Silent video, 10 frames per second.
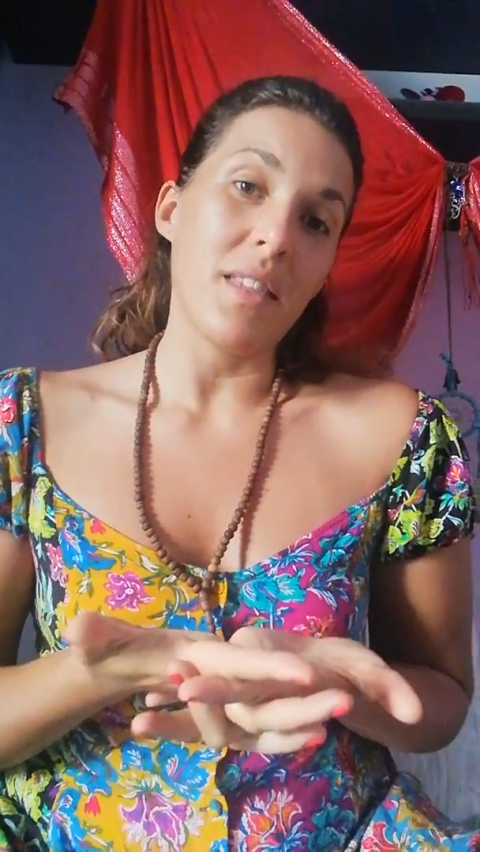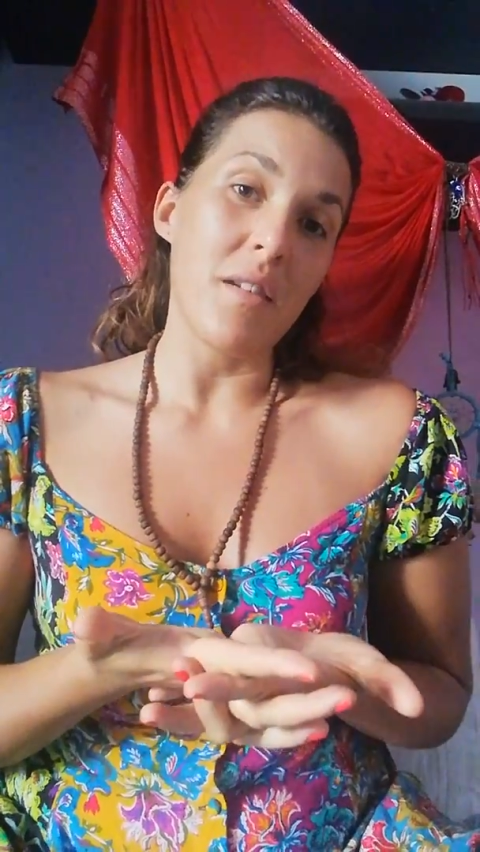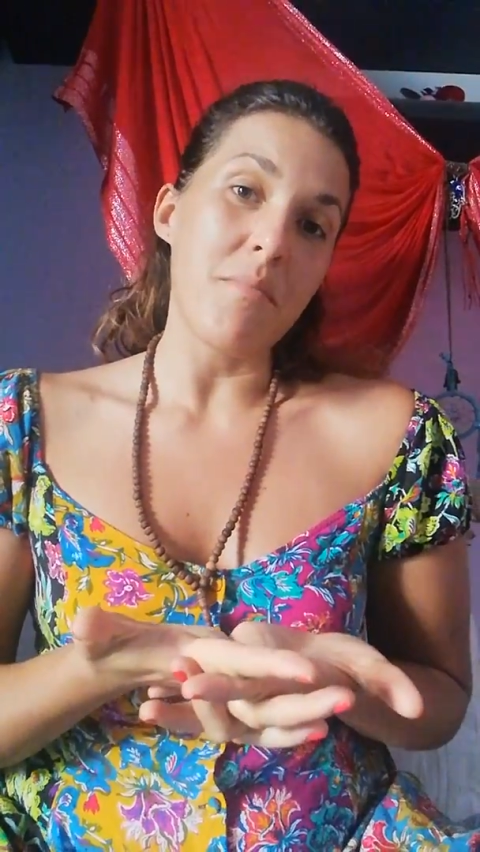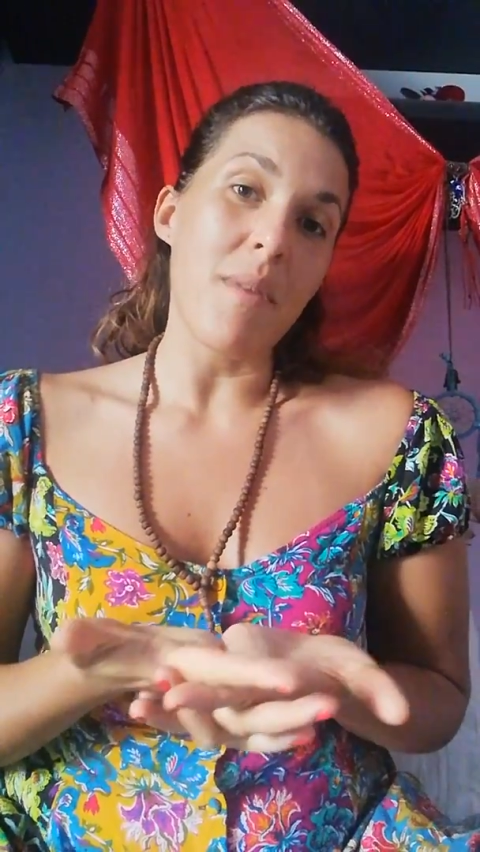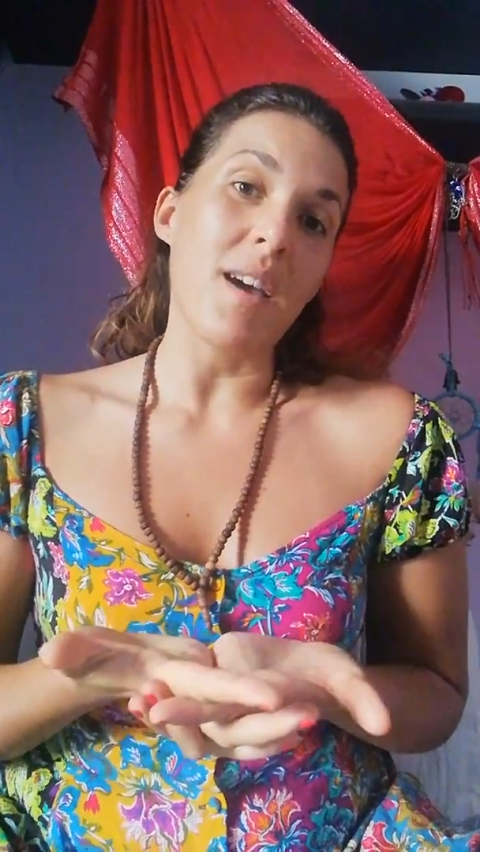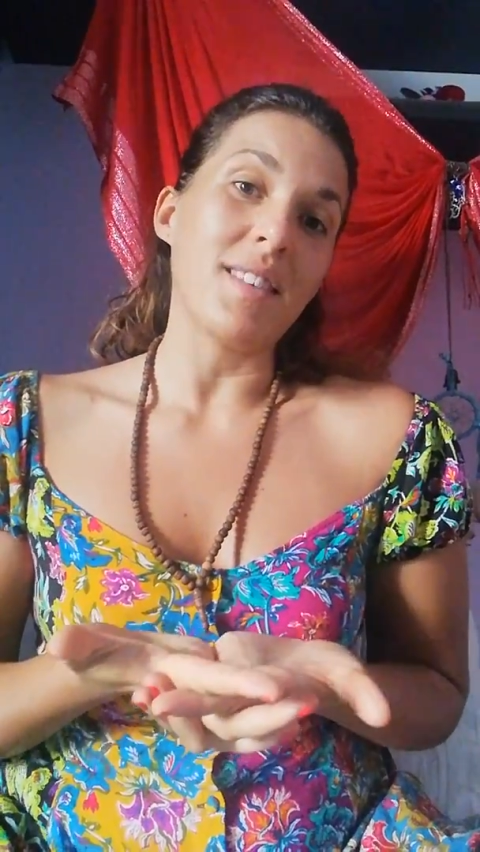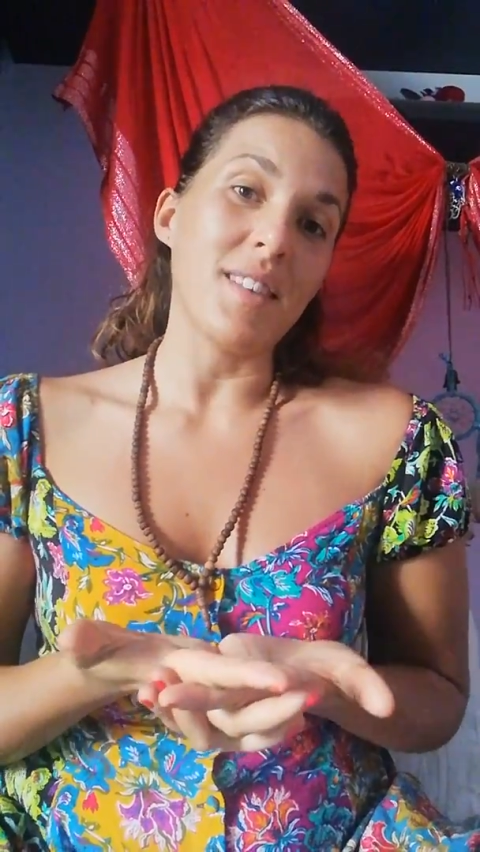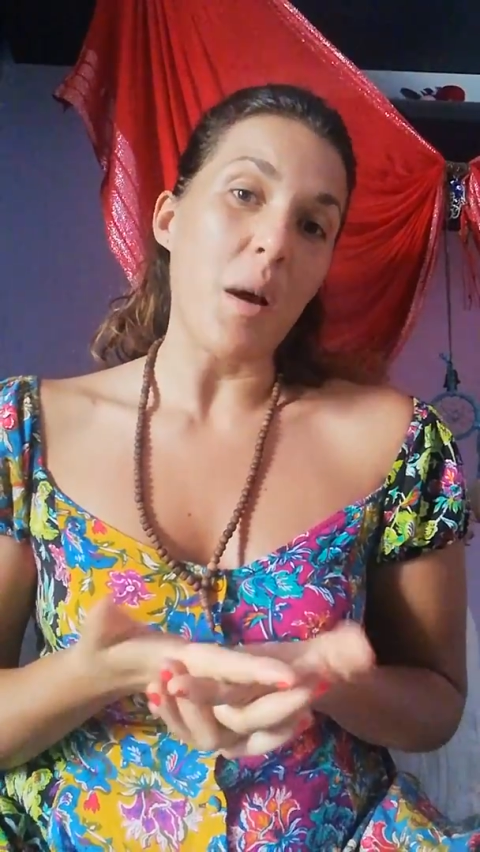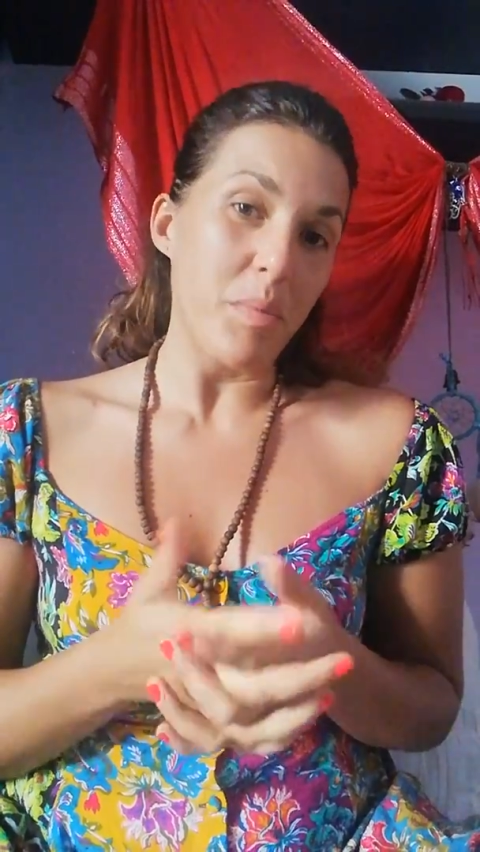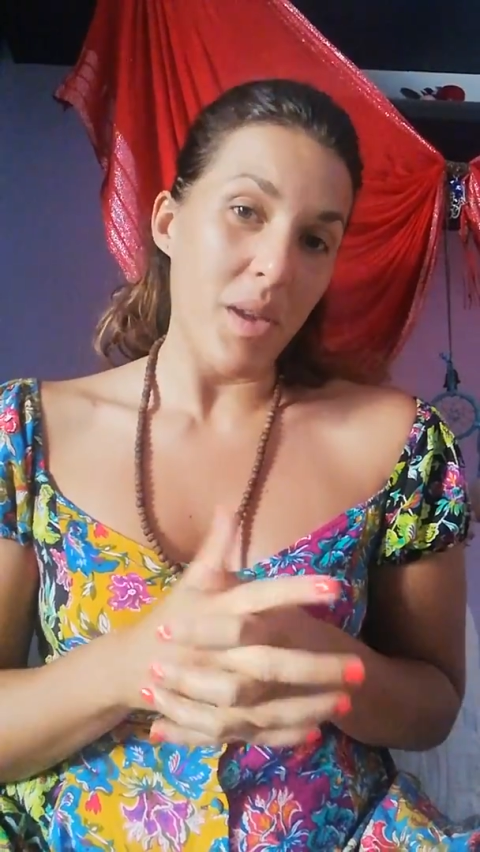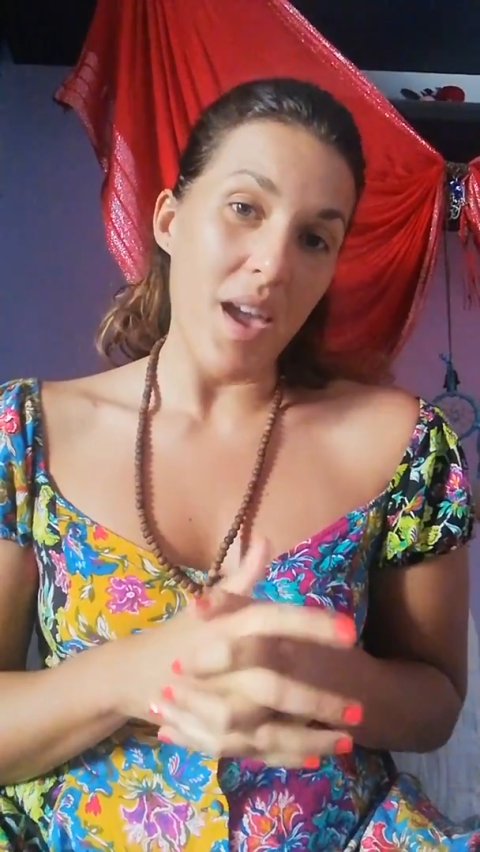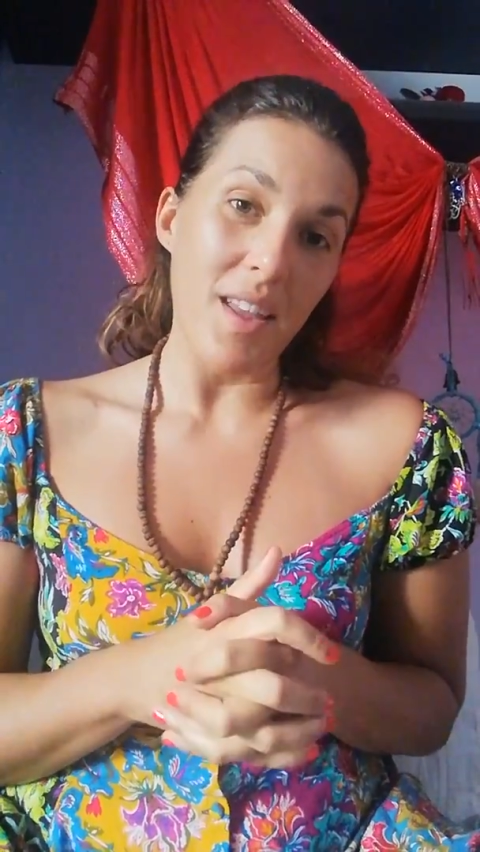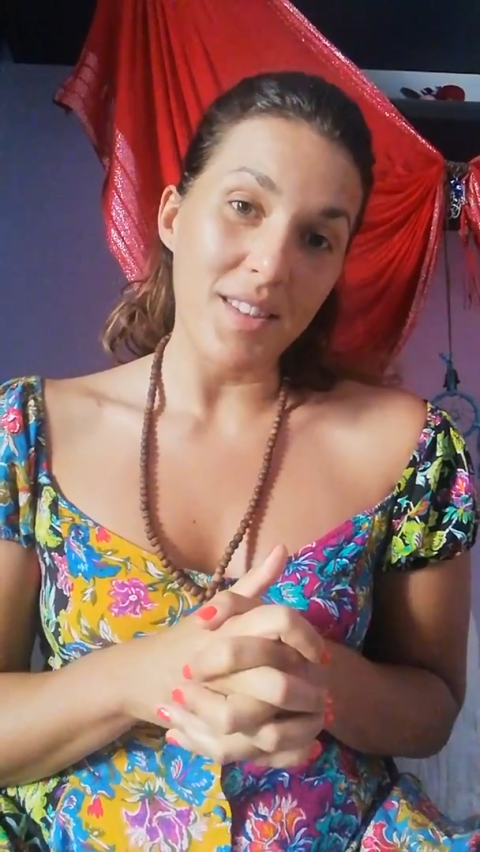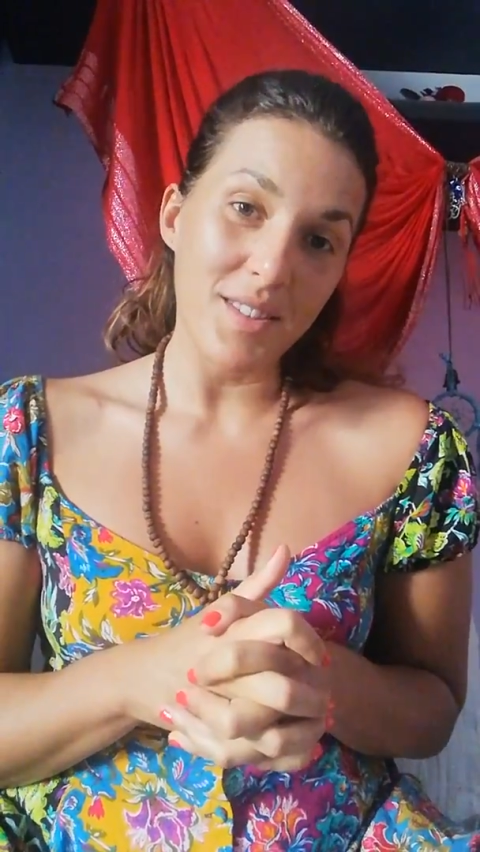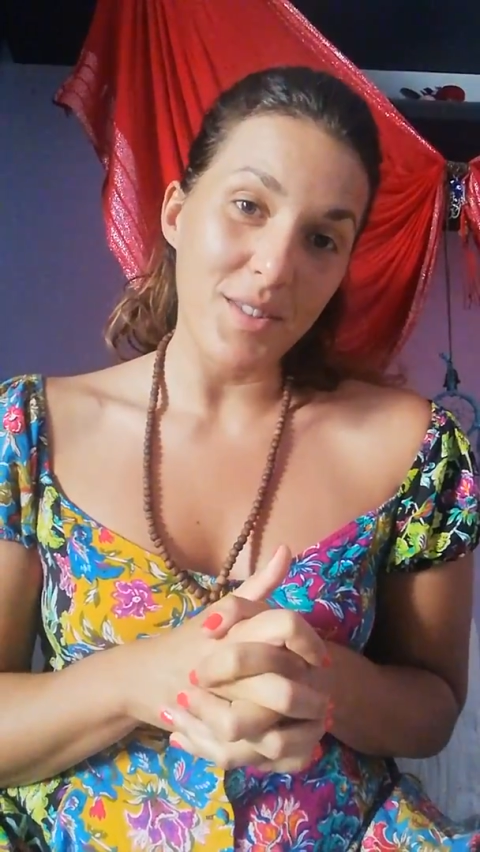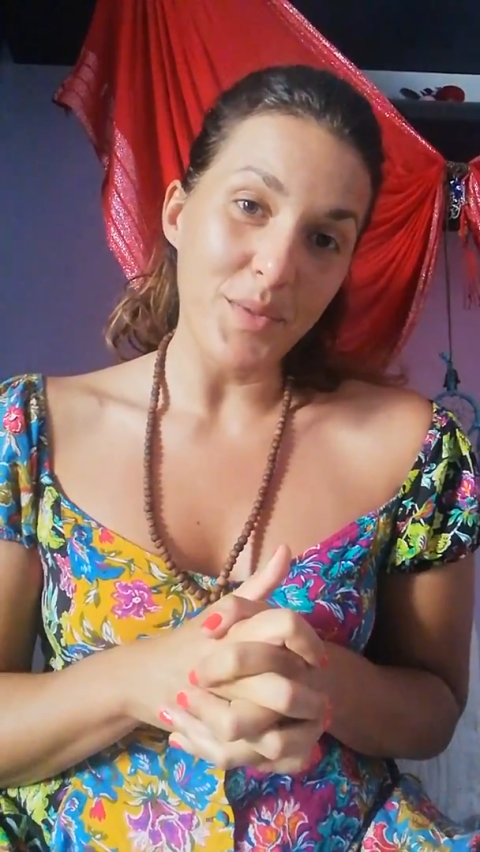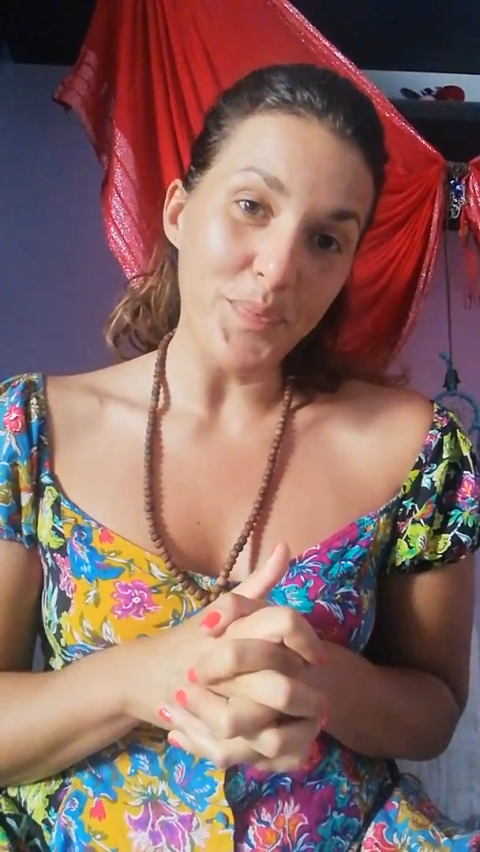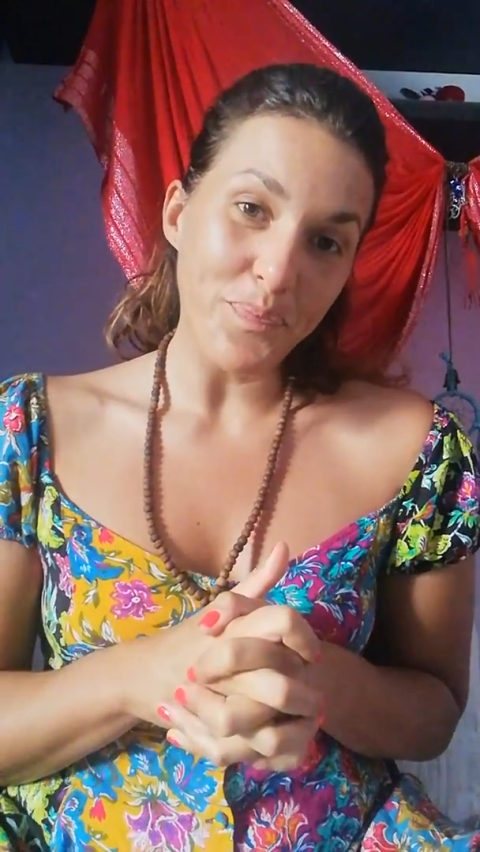their minds up yet.